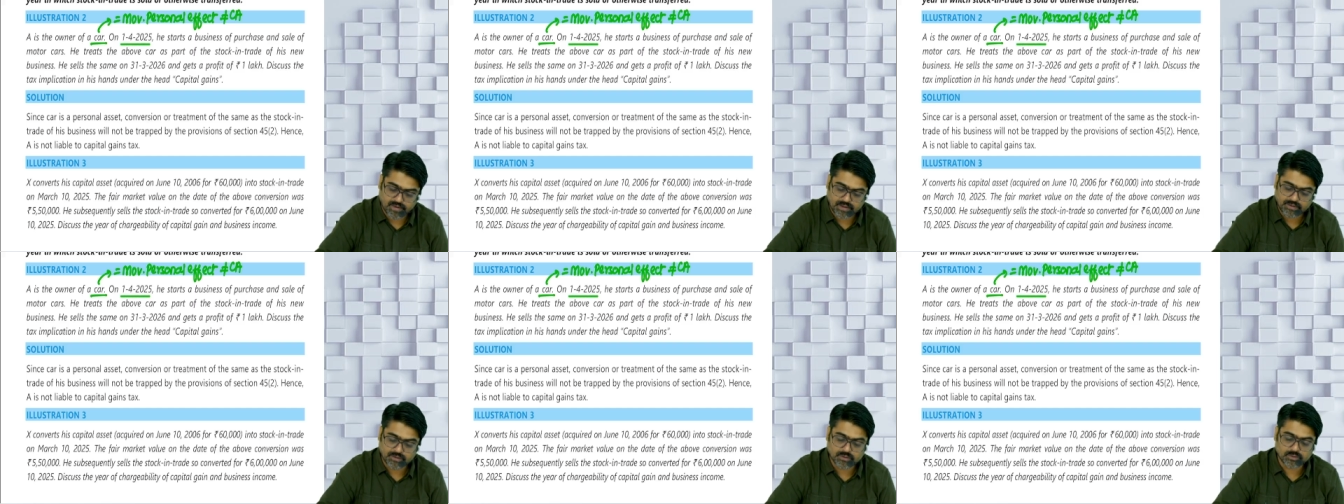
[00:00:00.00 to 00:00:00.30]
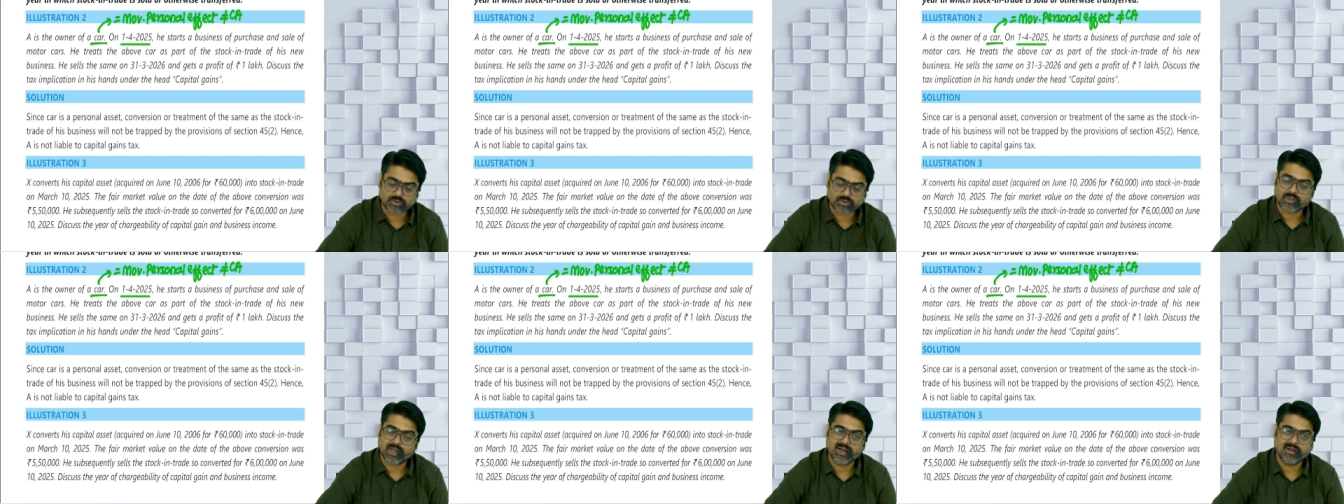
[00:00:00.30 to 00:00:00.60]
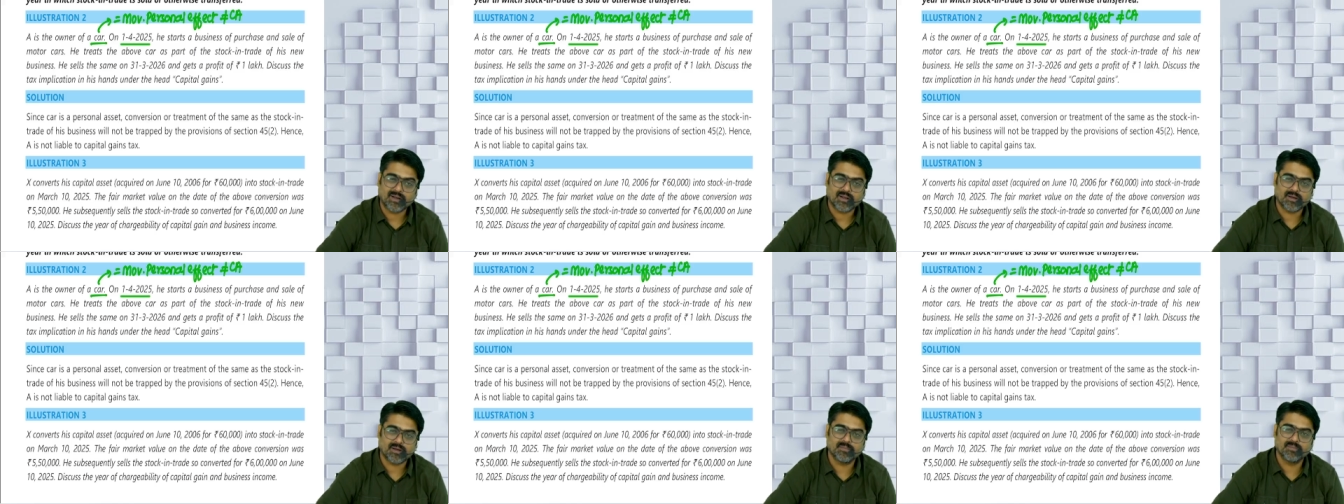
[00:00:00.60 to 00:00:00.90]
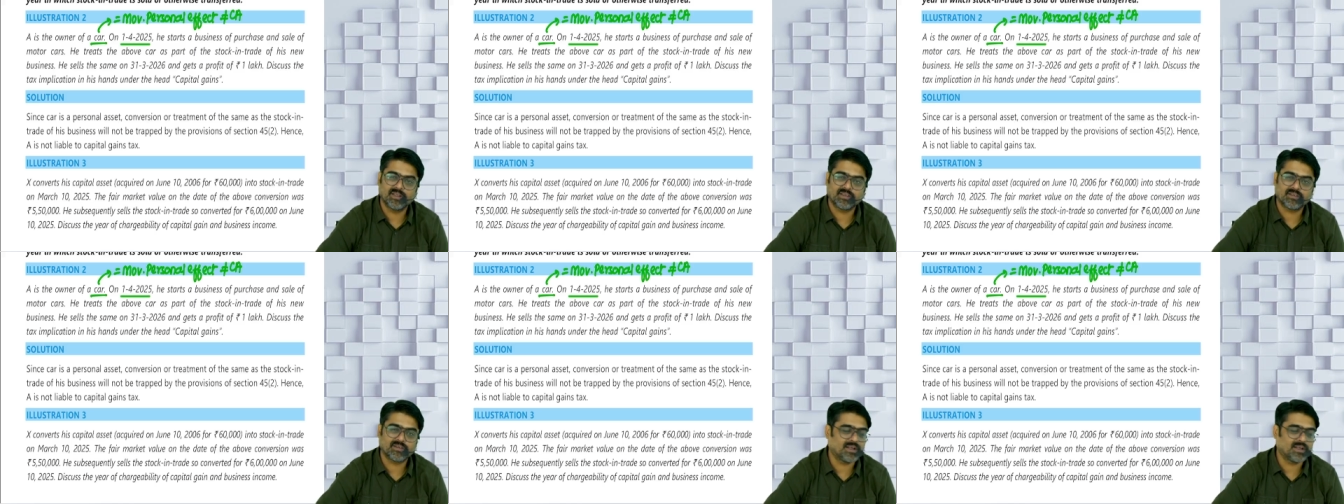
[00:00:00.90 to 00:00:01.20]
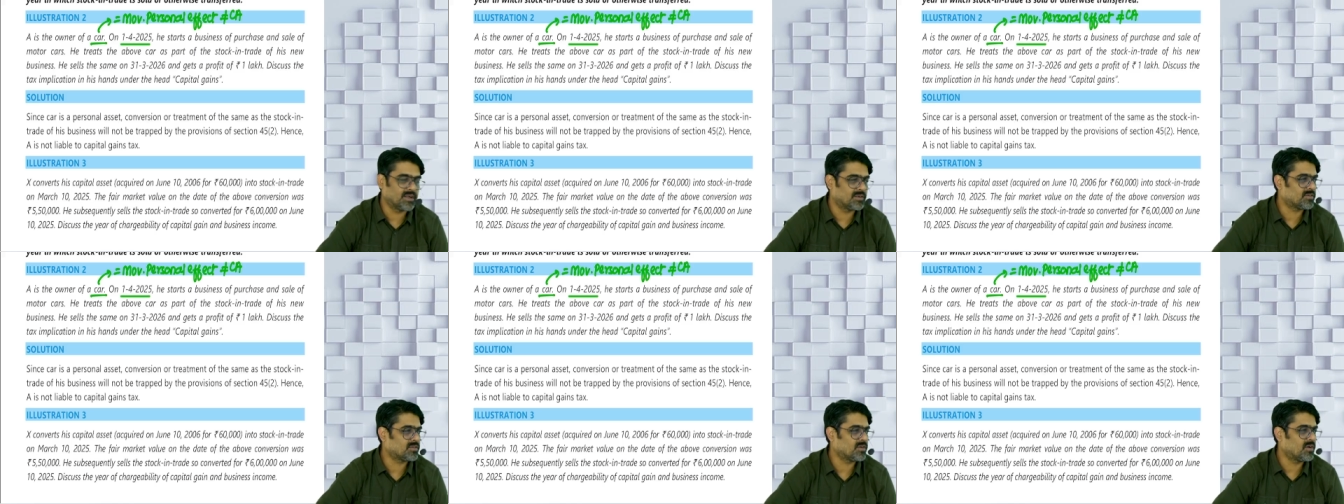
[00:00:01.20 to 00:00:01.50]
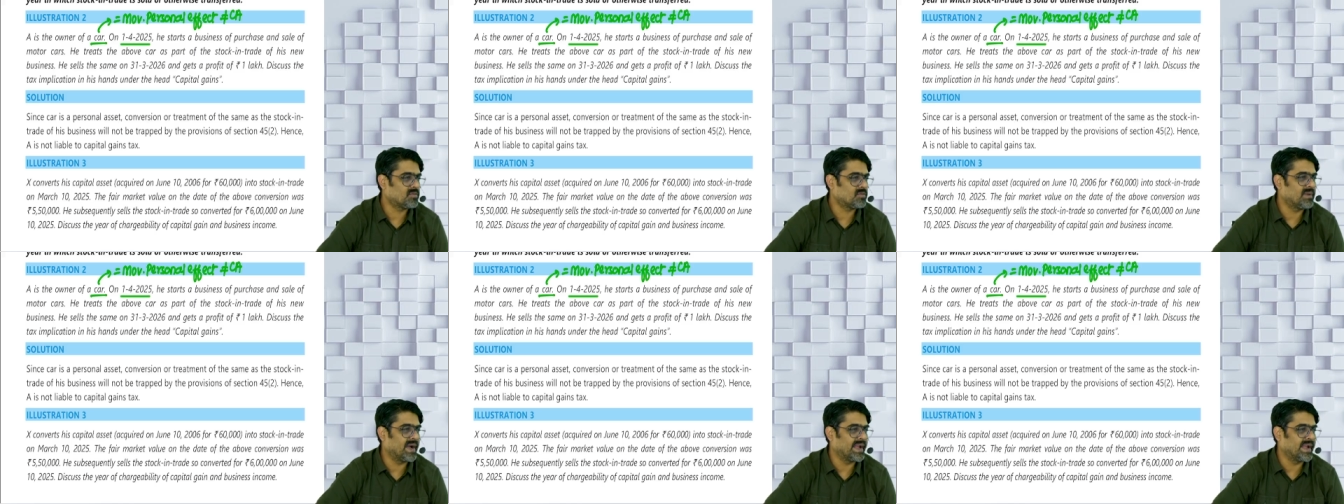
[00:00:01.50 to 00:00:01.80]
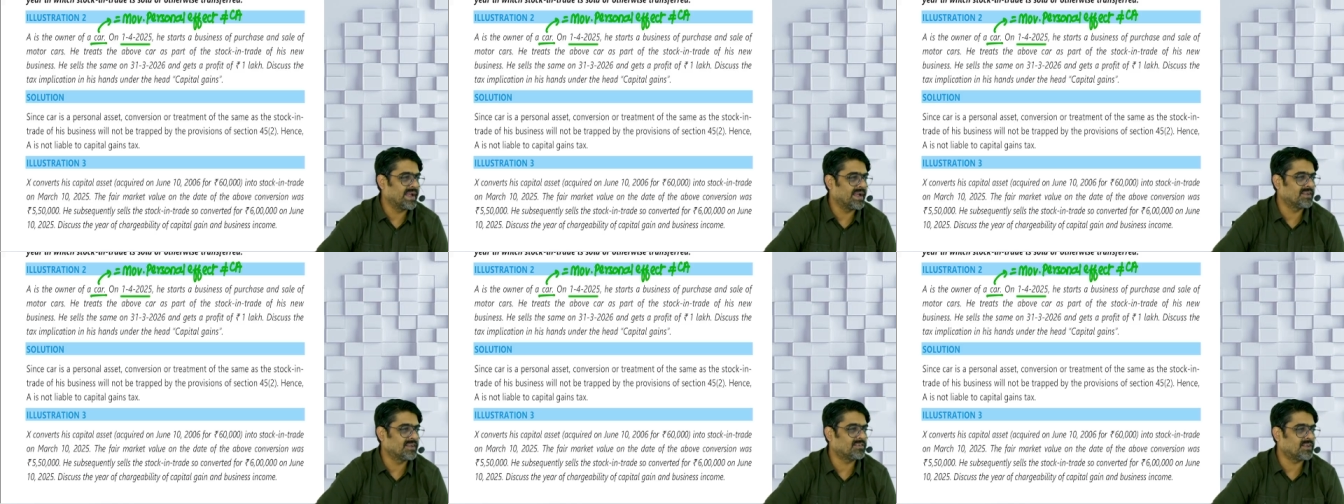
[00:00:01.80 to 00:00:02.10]
you start a business of
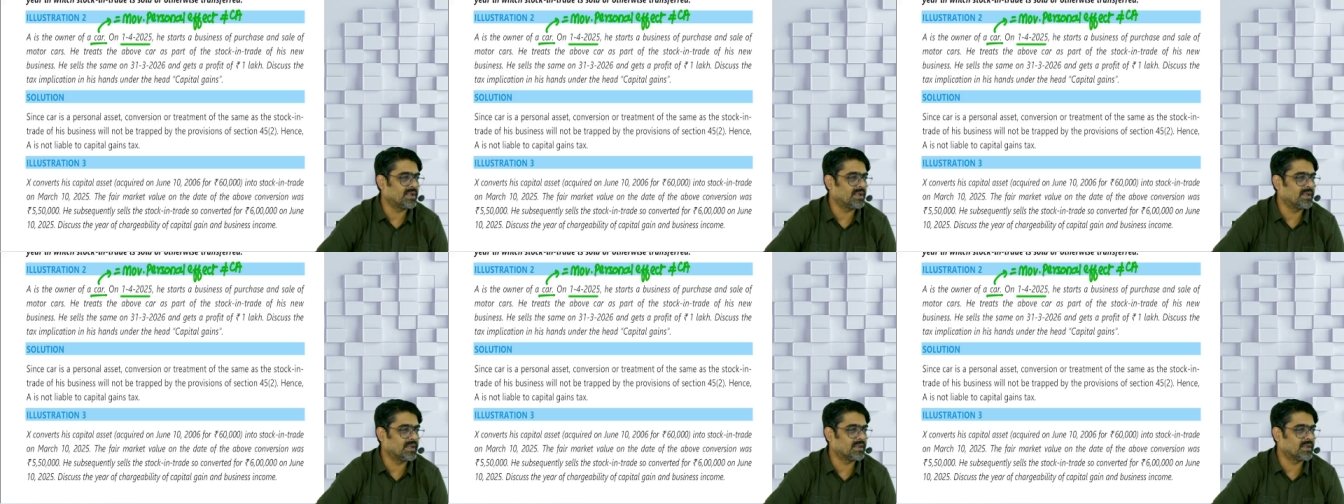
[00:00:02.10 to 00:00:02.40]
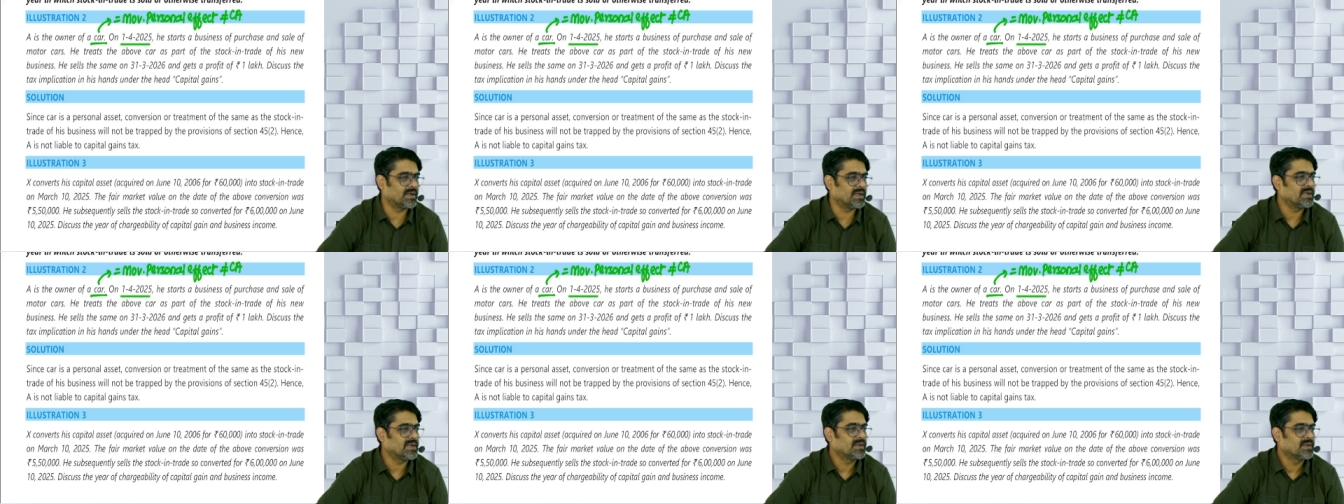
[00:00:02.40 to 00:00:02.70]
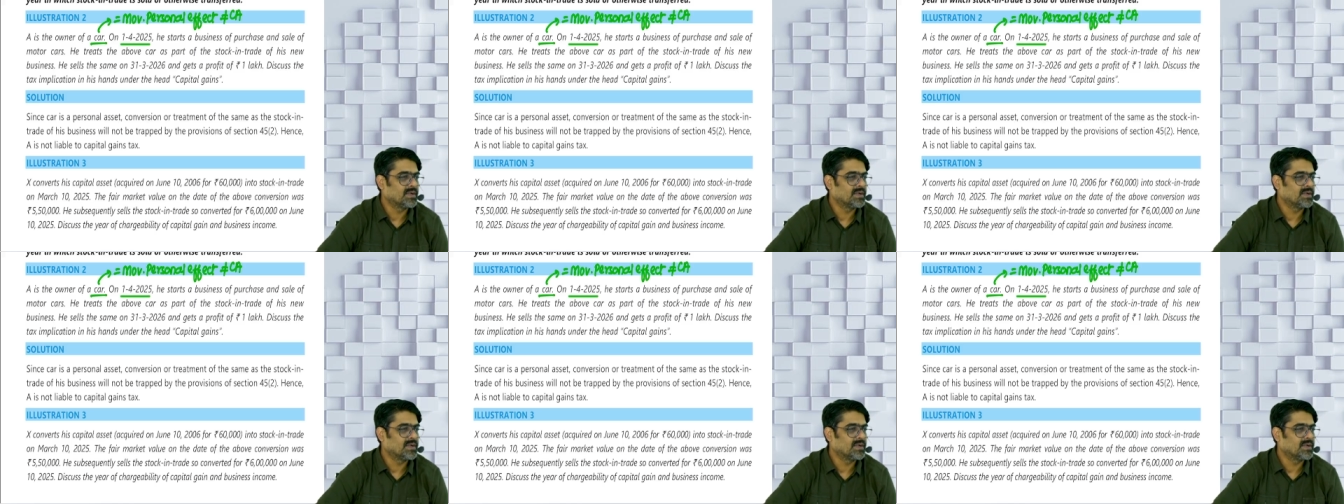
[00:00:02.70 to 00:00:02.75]
buying and selling the